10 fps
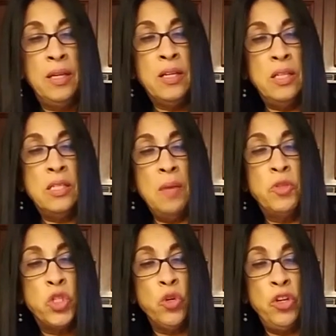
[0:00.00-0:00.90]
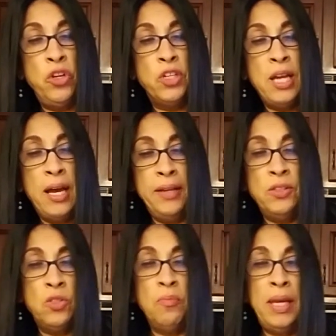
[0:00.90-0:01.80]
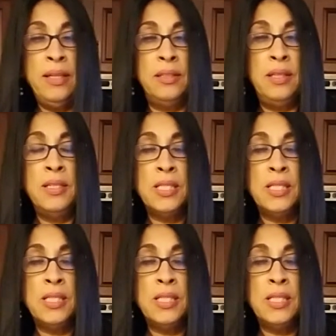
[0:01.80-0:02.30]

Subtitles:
because I'm sure you're dying to make this